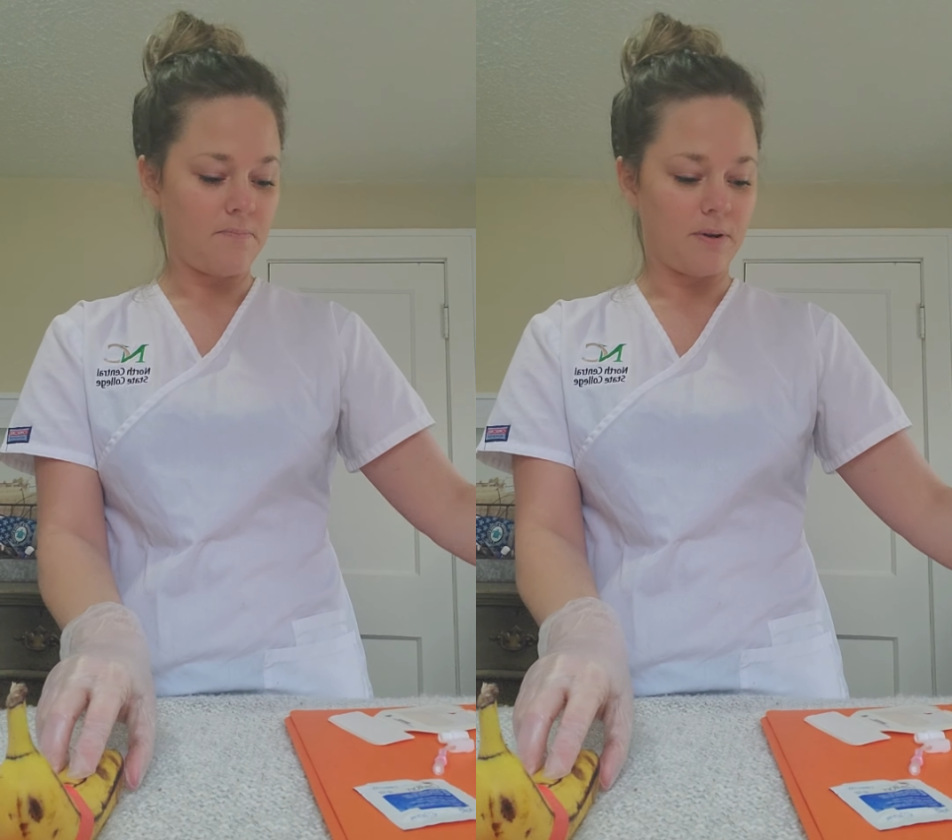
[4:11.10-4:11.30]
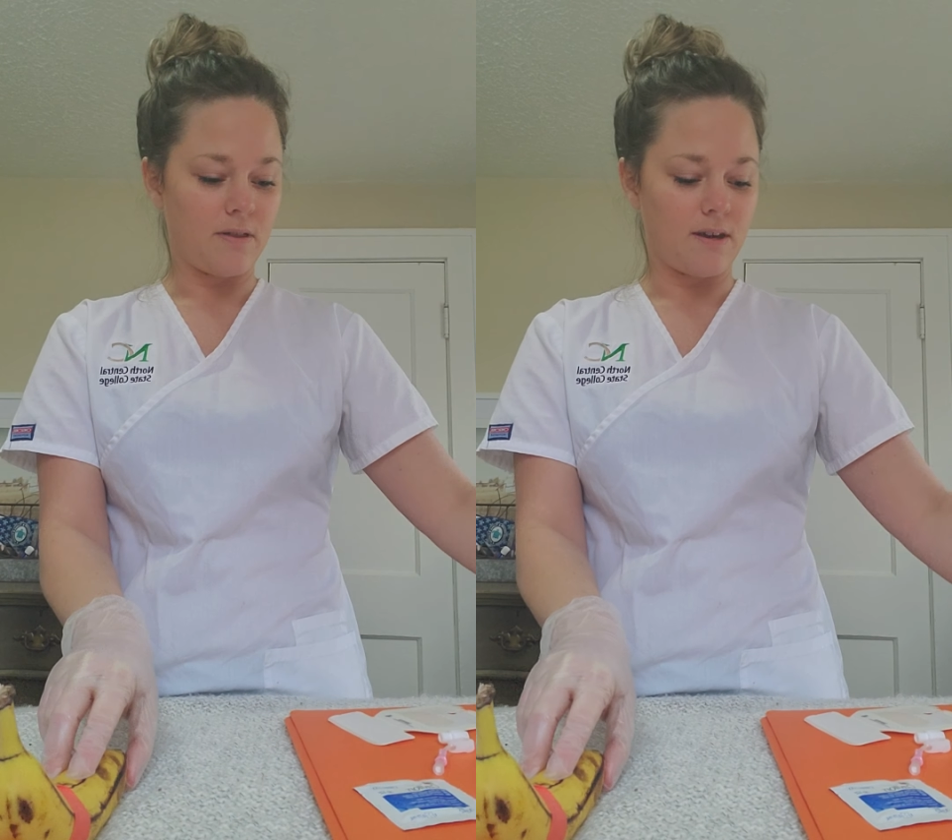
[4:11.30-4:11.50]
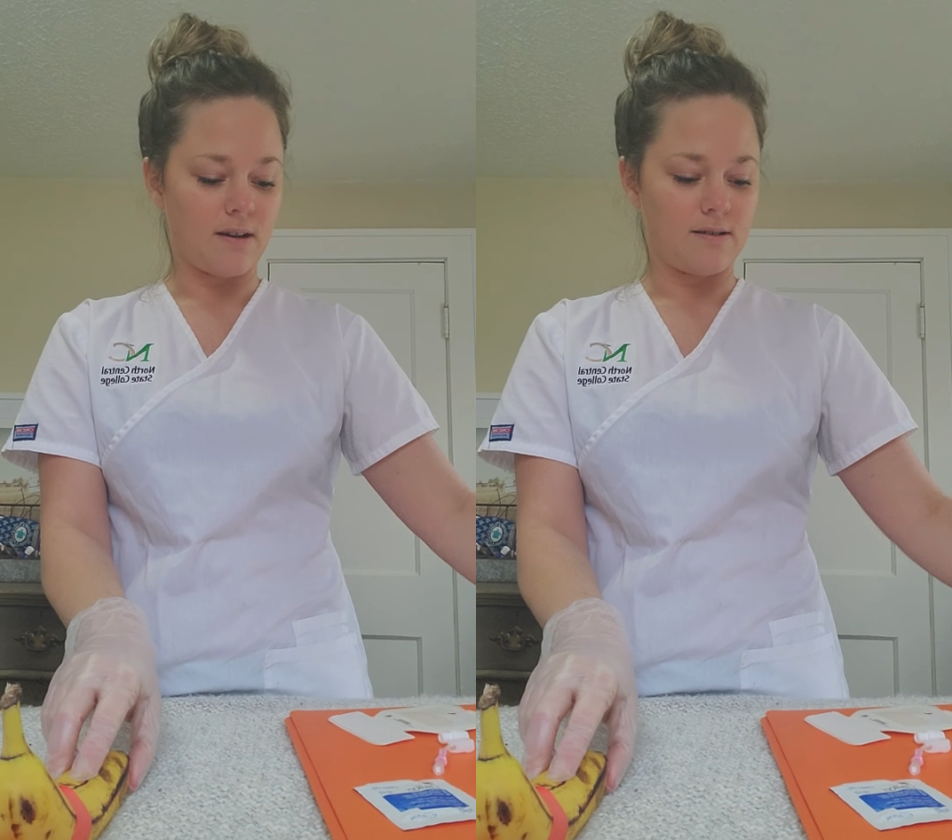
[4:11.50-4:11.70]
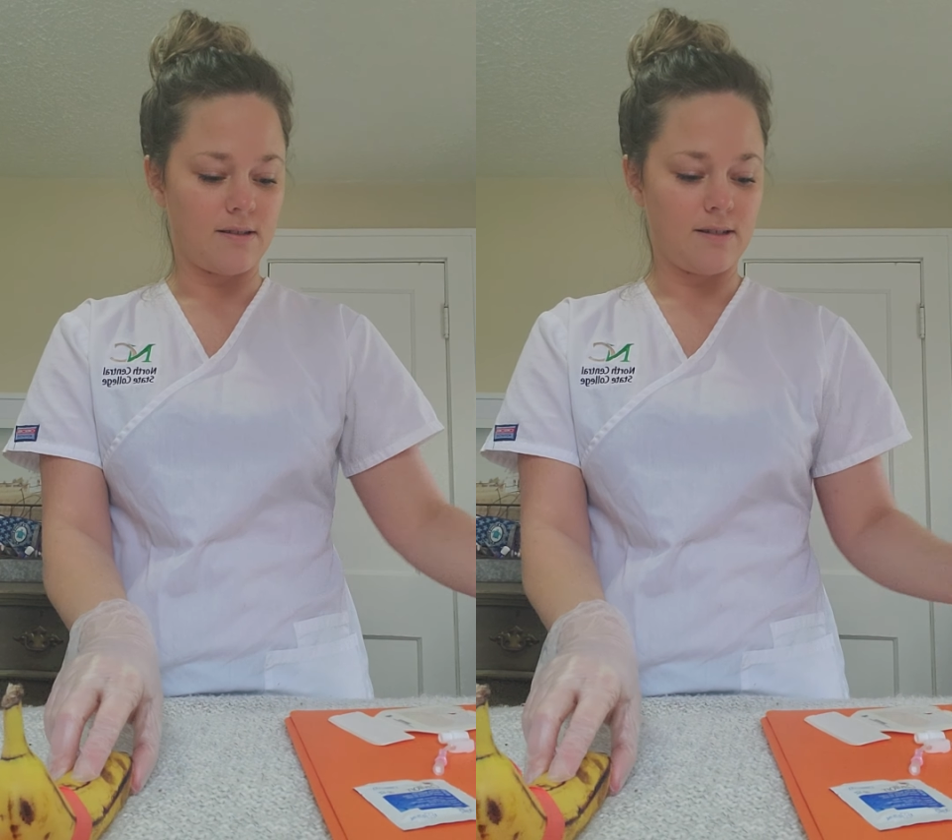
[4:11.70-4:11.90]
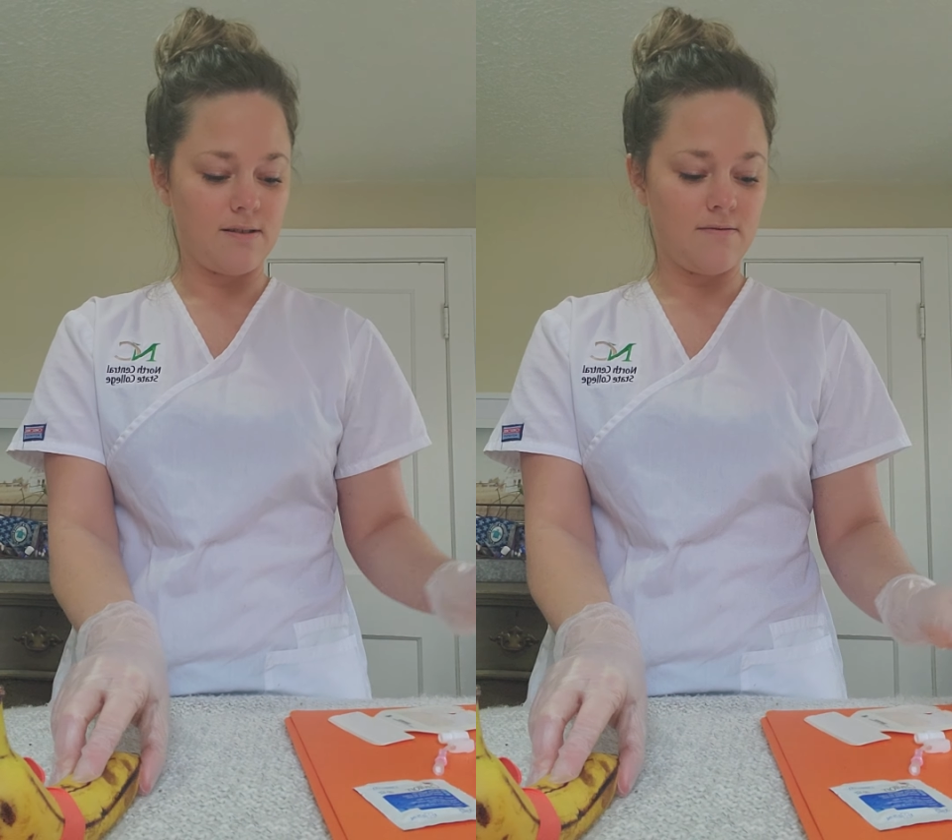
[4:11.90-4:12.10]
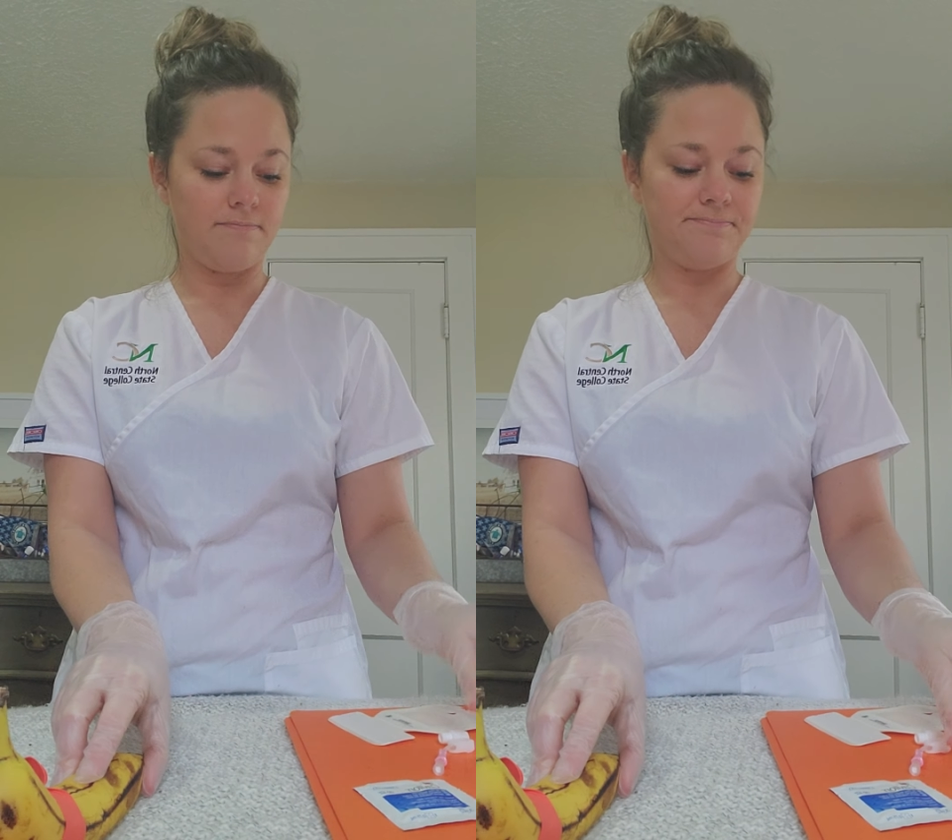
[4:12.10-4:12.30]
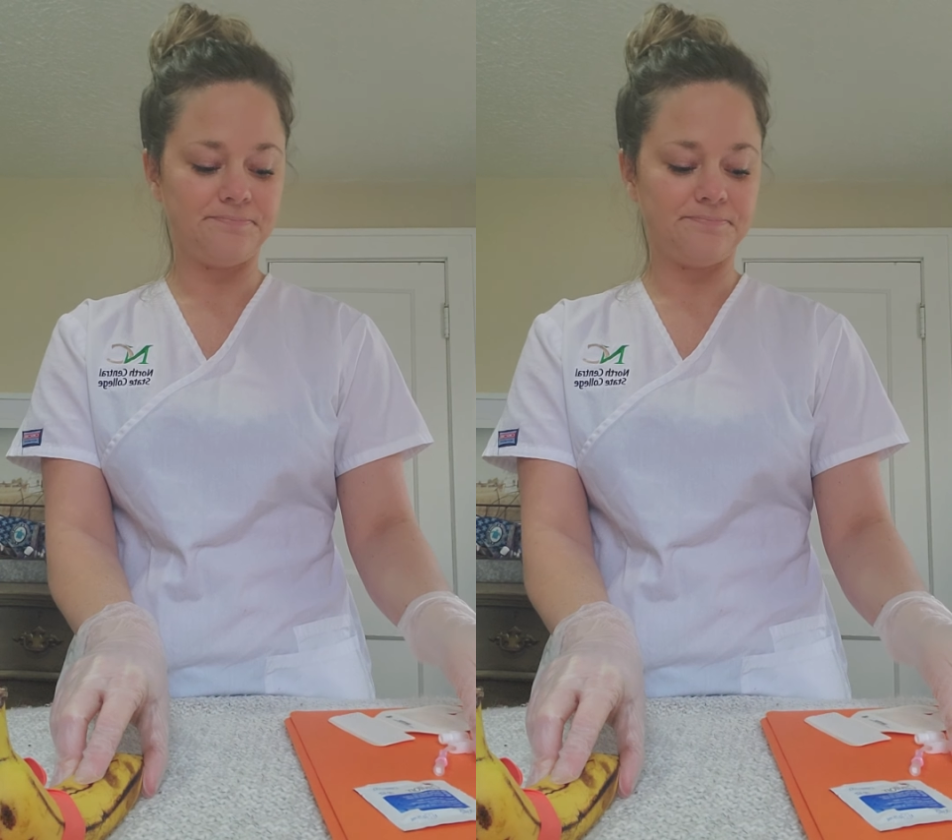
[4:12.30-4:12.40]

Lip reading: Put that down.